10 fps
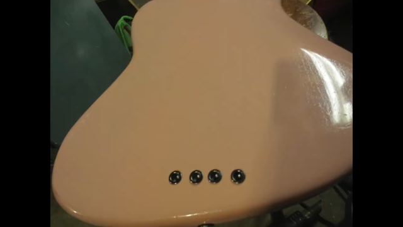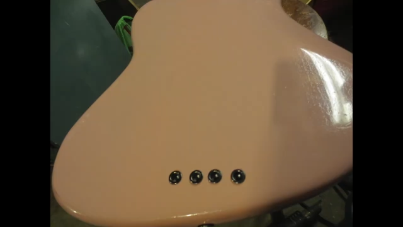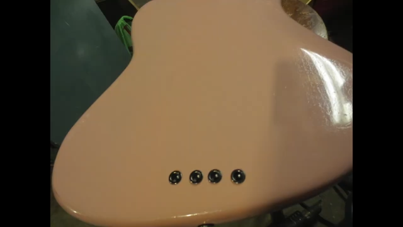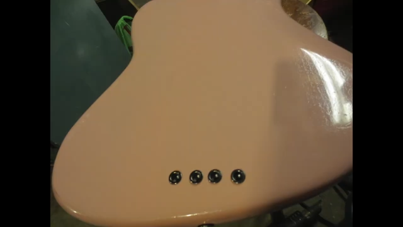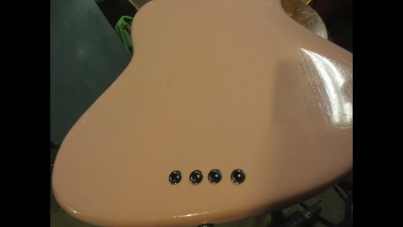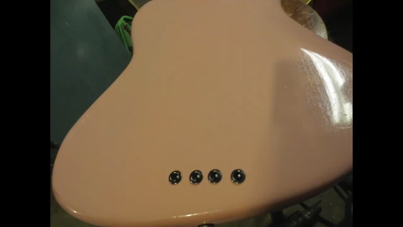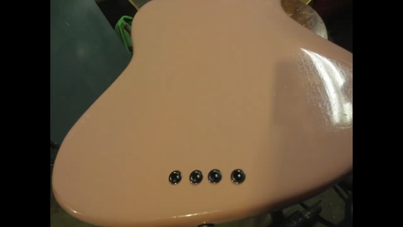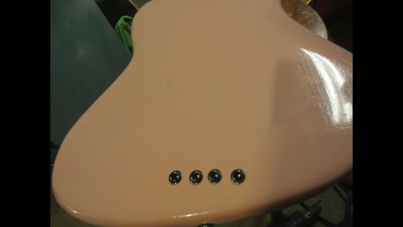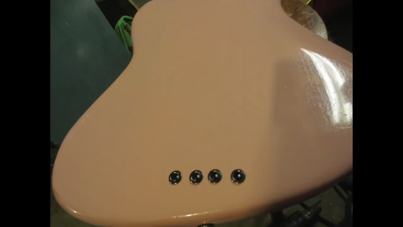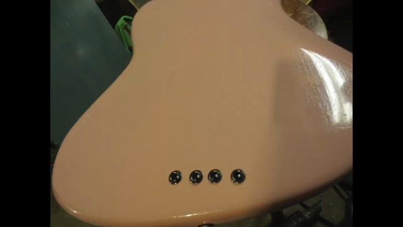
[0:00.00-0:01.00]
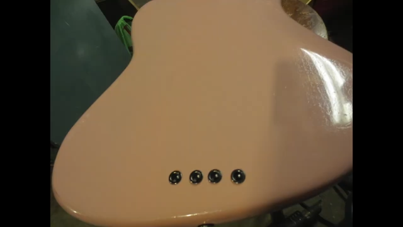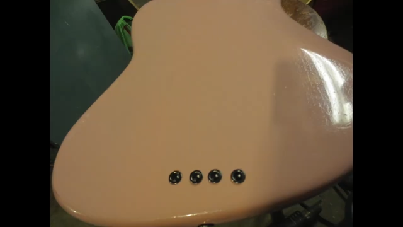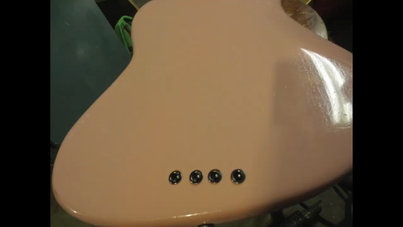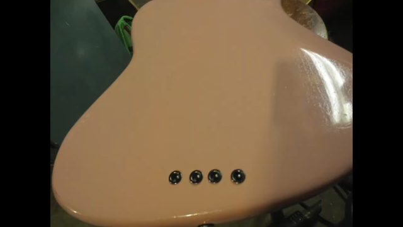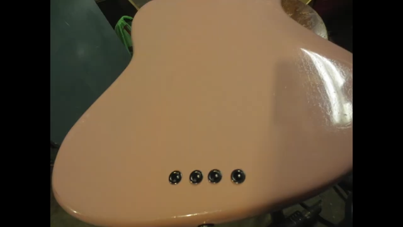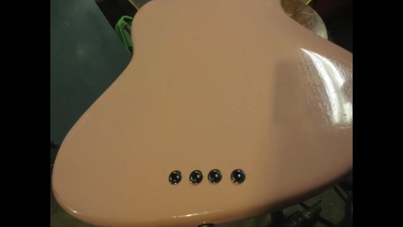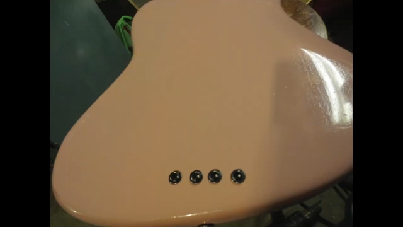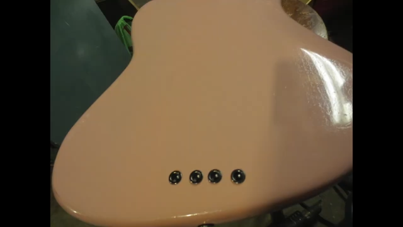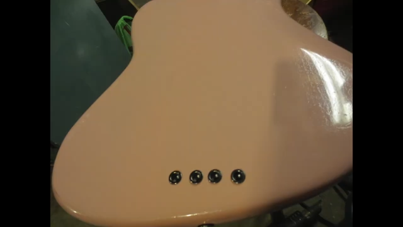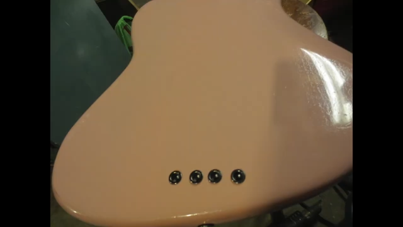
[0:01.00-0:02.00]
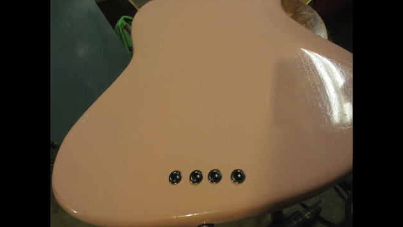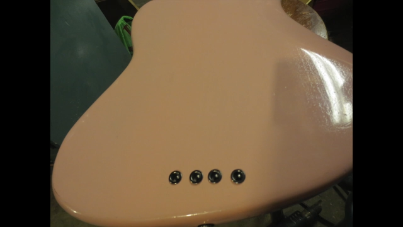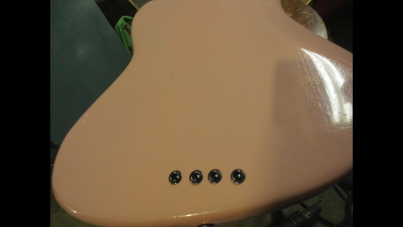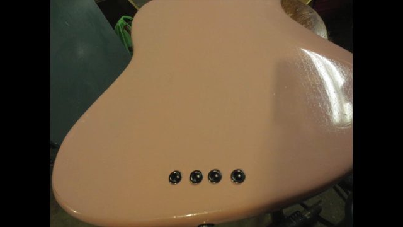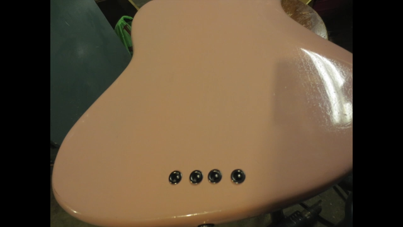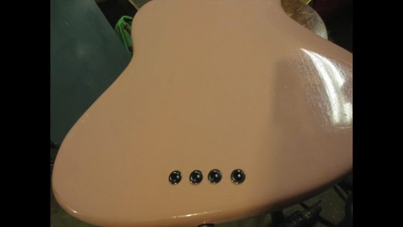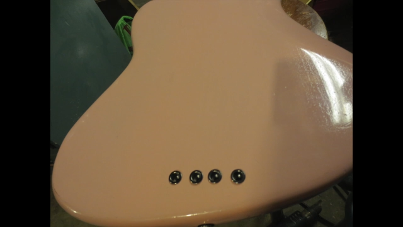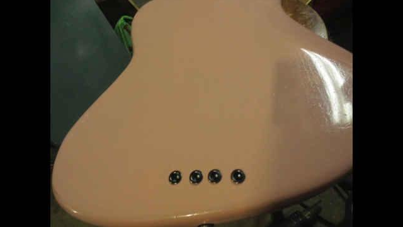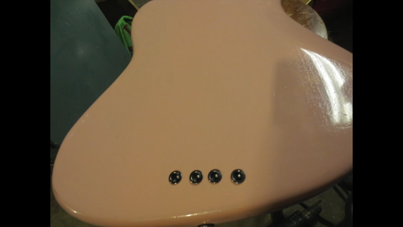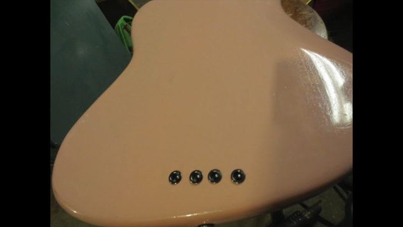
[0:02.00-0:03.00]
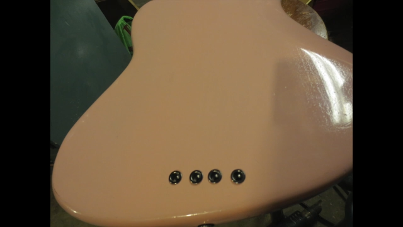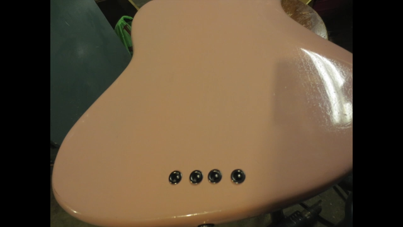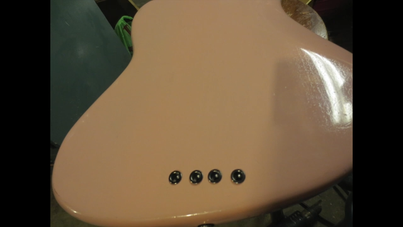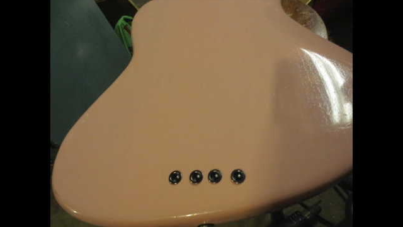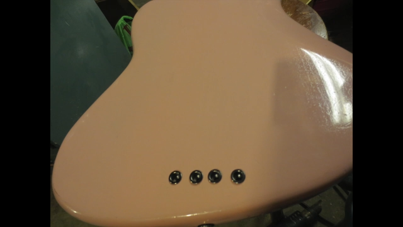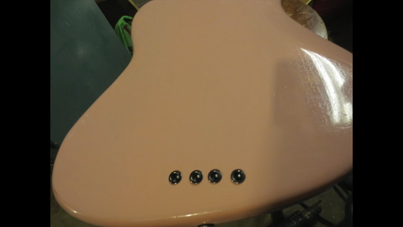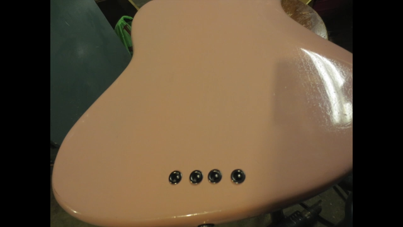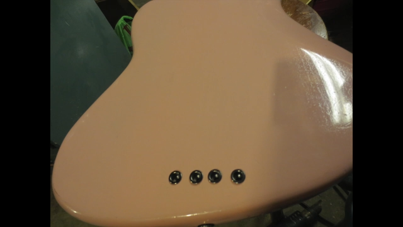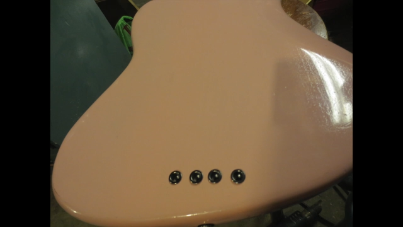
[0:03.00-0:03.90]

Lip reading: Nobody's mouth can be seen.